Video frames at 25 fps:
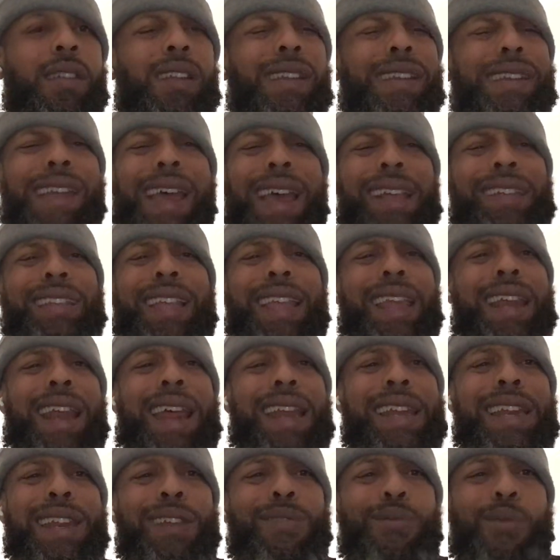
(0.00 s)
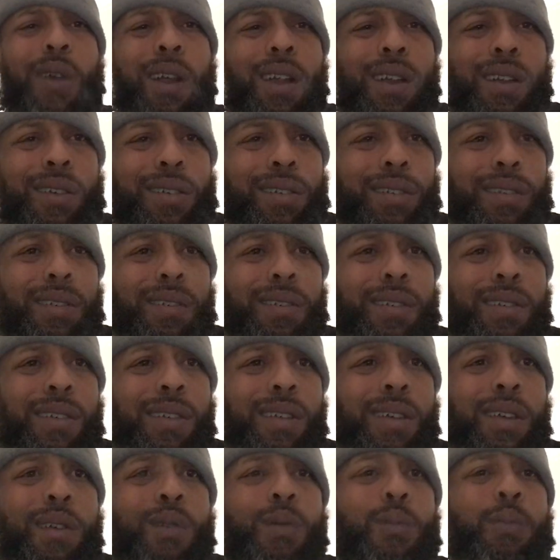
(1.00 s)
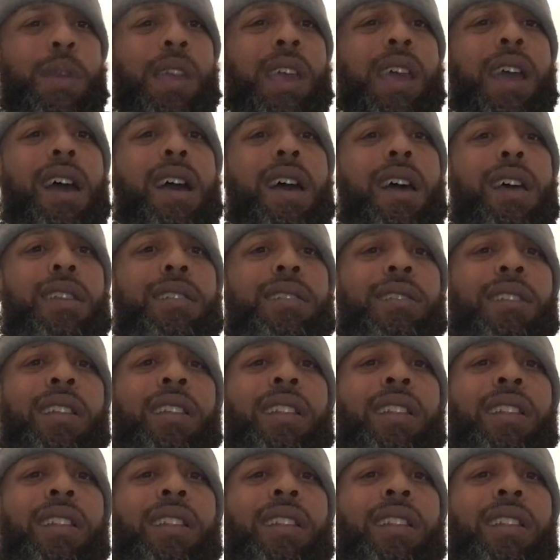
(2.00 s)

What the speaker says: Not saying I didn't work, because